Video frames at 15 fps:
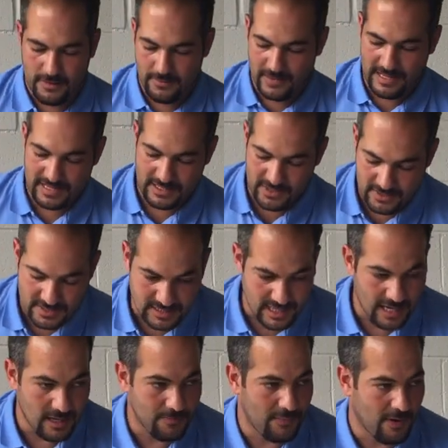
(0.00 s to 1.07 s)
We like to use the
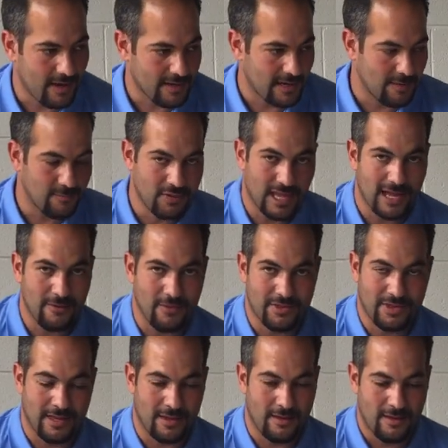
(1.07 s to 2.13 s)
APOC and apply it
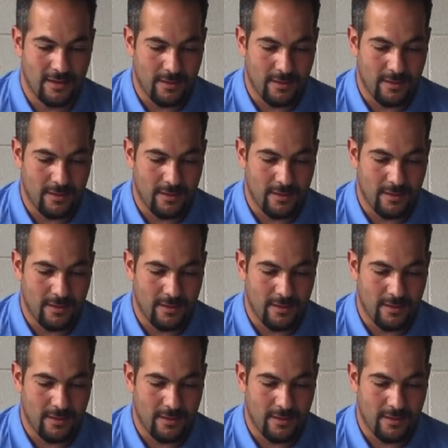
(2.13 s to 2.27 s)
with a